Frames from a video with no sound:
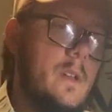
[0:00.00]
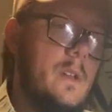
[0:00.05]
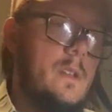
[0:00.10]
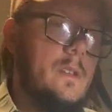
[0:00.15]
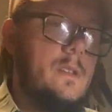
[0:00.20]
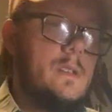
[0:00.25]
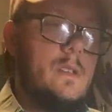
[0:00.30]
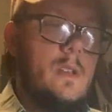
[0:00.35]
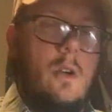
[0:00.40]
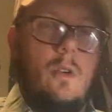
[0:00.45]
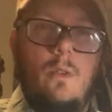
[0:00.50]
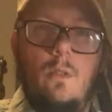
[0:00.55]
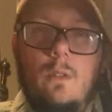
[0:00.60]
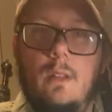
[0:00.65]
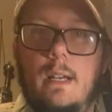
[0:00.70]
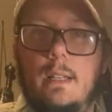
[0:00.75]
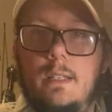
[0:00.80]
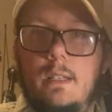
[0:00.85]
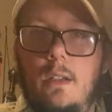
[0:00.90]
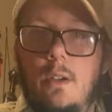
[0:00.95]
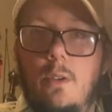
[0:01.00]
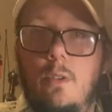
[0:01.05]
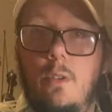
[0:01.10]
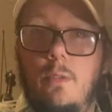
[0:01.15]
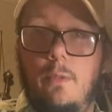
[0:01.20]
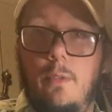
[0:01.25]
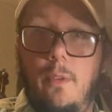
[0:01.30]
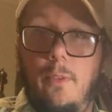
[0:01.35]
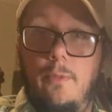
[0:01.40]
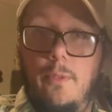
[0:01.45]
So let's go
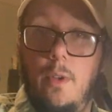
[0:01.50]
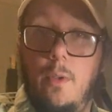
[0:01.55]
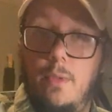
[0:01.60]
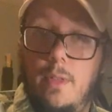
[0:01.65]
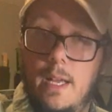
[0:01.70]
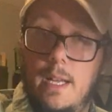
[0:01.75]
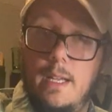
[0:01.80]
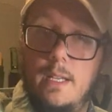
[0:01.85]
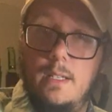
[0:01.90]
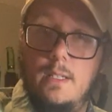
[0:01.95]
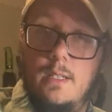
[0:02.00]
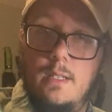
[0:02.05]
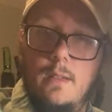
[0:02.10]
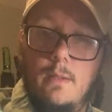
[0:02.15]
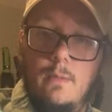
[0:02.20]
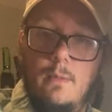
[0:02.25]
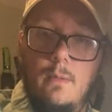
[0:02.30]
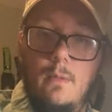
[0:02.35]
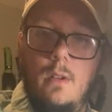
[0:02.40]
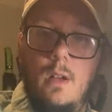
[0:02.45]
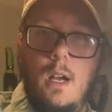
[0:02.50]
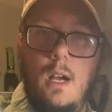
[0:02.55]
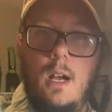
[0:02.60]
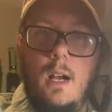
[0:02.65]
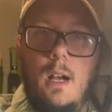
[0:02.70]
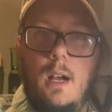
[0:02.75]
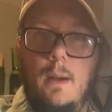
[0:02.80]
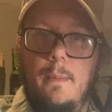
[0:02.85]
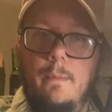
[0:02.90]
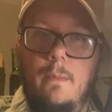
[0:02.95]
over a few things
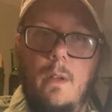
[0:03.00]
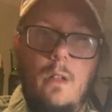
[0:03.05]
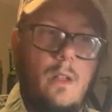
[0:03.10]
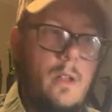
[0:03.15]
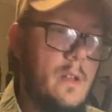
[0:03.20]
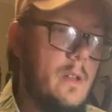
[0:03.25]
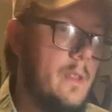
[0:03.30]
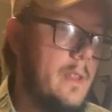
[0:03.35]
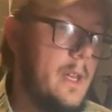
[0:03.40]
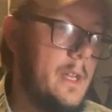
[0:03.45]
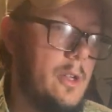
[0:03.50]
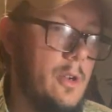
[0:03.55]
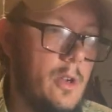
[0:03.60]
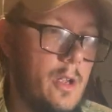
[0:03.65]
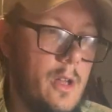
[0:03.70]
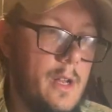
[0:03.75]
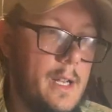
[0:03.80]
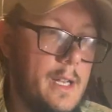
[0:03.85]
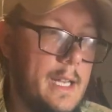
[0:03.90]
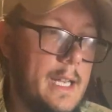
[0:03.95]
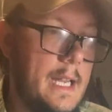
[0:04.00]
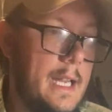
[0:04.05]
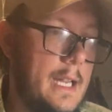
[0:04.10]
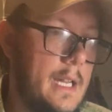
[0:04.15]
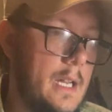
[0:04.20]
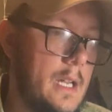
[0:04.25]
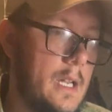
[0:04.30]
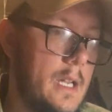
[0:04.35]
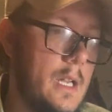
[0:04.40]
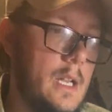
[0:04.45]
that you're going to need.